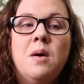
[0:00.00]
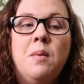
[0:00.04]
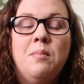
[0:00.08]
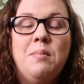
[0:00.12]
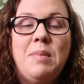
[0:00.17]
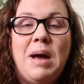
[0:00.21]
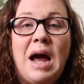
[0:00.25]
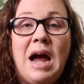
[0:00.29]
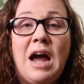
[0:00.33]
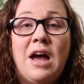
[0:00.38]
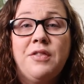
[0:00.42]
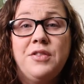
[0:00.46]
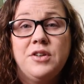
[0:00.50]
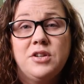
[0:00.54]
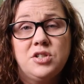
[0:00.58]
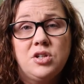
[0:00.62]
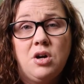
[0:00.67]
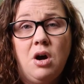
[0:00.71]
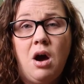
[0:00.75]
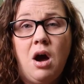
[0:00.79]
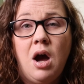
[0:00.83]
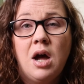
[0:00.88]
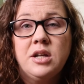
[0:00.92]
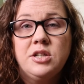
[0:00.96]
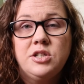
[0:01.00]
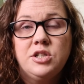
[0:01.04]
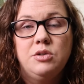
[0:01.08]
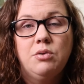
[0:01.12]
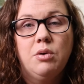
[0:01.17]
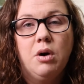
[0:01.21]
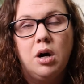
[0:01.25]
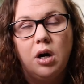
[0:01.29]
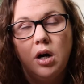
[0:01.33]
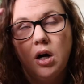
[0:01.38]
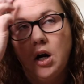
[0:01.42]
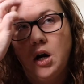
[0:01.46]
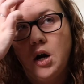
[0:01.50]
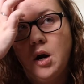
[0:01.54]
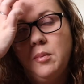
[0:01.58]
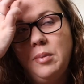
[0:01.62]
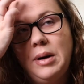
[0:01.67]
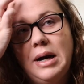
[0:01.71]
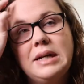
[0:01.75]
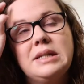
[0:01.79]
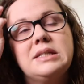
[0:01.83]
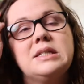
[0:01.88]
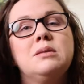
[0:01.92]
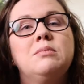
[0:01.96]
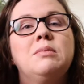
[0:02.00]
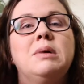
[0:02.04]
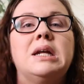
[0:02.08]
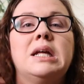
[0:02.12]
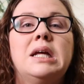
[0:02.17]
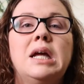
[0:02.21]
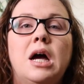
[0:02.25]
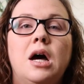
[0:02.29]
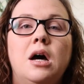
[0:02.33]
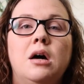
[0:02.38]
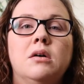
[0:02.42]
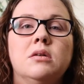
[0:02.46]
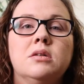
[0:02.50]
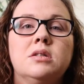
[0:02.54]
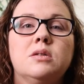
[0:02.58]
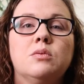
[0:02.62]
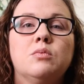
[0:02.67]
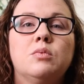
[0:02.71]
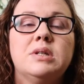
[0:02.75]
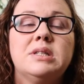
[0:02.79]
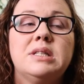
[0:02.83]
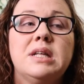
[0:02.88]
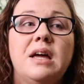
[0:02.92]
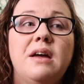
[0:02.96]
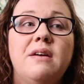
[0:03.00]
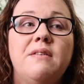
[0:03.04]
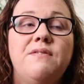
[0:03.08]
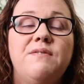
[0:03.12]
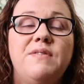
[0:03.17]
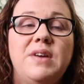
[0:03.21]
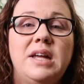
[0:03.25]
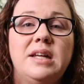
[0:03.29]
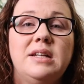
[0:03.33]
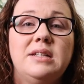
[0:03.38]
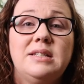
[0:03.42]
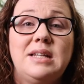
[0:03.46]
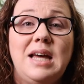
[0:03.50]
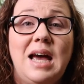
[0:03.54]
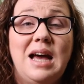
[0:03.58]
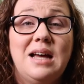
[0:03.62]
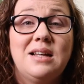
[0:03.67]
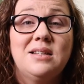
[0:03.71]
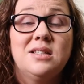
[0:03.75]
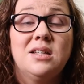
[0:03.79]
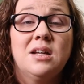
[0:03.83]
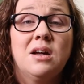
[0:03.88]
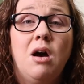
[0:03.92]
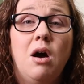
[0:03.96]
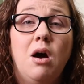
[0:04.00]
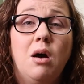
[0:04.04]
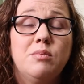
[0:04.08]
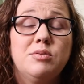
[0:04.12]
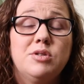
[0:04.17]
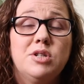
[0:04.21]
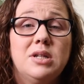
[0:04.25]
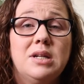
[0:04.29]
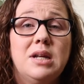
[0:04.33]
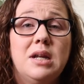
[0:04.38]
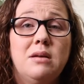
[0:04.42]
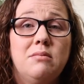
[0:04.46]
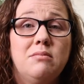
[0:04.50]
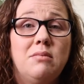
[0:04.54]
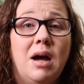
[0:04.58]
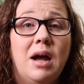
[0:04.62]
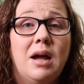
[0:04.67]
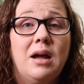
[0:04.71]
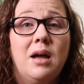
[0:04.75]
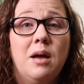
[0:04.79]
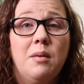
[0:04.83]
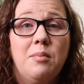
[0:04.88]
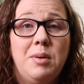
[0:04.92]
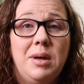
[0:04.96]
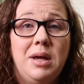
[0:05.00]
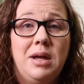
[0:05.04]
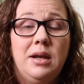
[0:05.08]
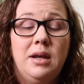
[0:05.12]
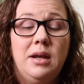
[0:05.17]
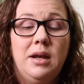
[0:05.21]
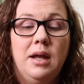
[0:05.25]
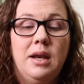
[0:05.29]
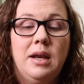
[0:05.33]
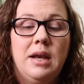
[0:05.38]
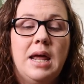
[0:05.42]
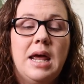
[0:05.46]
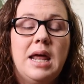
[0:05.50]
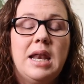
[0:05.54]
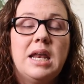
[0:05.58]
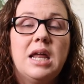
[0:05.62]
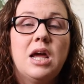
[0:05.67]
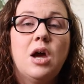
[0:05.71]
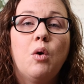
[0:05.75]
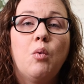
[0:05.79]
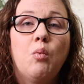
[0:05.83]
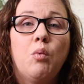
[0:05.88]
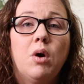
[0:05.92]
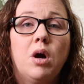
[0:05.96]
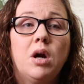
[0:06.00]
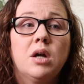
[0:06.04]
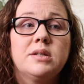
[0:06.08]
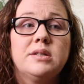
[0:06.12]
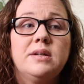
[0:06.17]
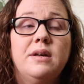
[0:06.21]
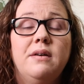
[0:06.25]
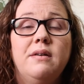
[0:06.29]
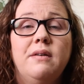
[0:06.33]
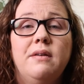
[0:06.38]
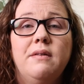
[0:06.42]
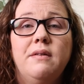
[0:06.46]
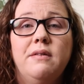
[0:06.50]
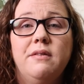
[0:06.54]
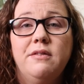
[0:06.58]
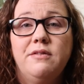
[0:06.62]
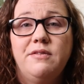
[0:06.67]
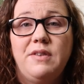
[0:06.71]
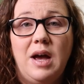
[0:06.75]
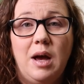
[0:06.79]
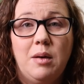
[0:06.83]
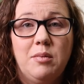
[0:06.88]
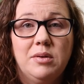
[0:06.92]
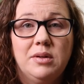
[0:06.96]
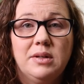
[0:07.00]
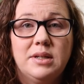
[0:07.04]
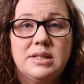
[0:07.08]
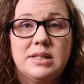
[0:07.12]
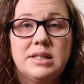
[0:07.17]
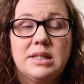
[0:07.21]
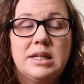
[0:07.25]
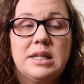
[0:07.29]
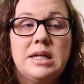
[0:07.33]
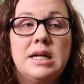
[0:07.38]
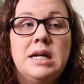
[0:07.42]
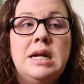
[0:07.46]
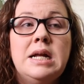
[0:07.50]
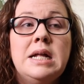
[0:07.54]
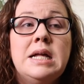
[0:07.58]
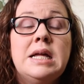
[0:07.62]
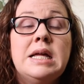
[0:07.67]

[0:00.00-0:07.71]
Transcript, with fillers: math taught to her by somebody else was a fantastic option in my opinion, and it worked fabulously.